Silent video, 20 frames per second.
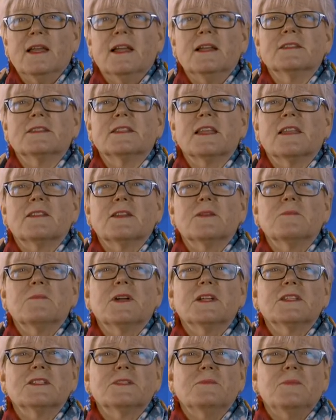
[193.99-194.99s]
is that there
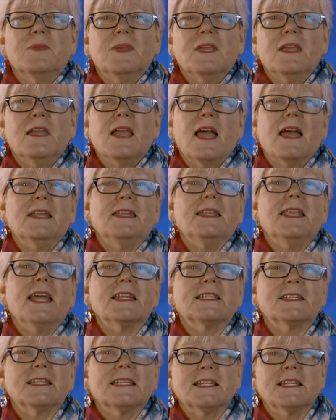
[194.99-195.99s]
must be a net